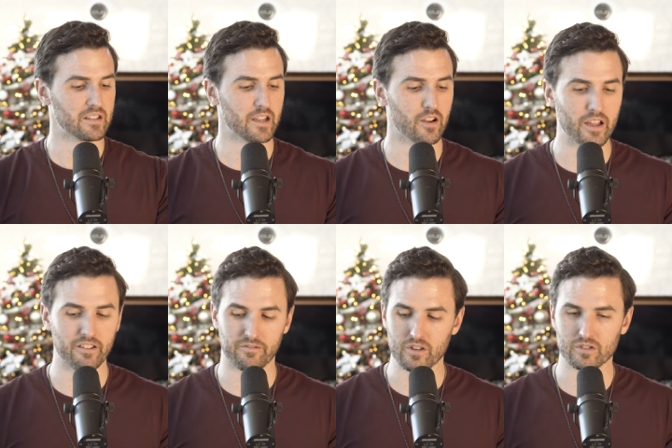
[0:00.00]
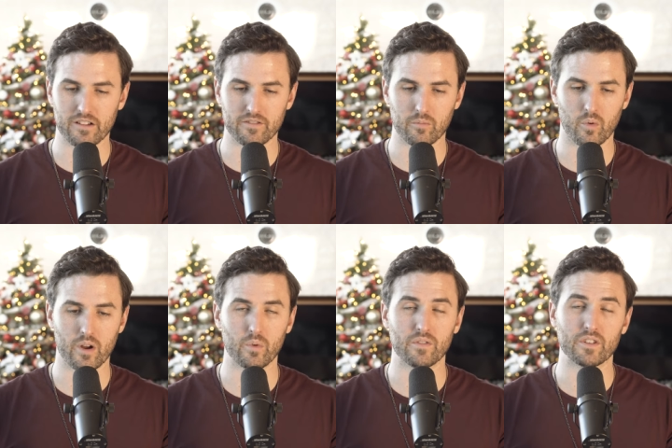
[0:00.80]
And it's like, okay, first off, number
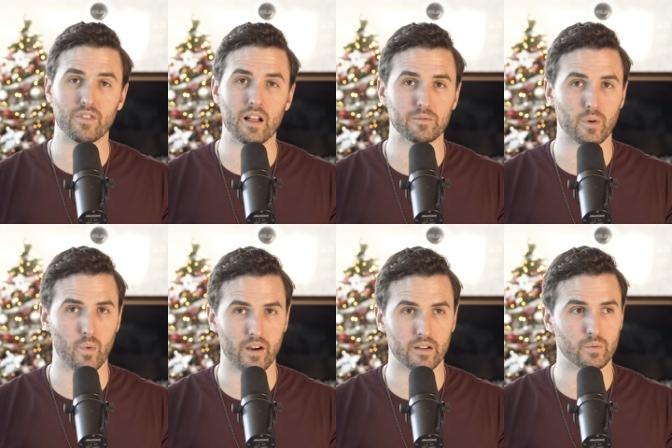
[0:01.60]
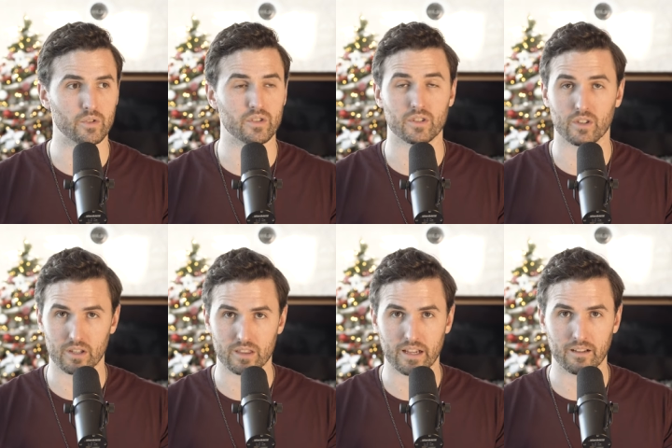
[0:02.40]
one, we've developed awareness, which is a
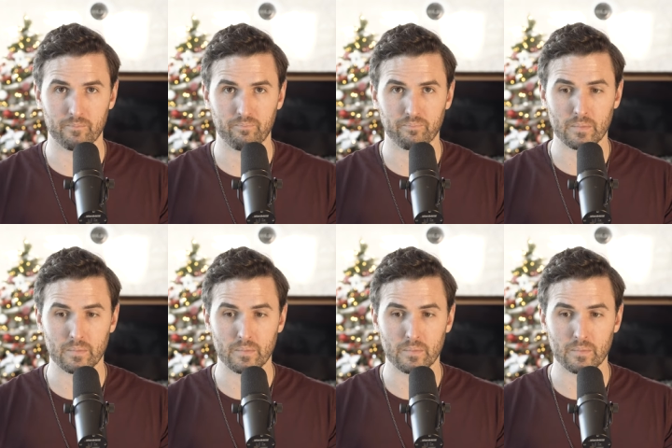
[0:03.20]
good thing.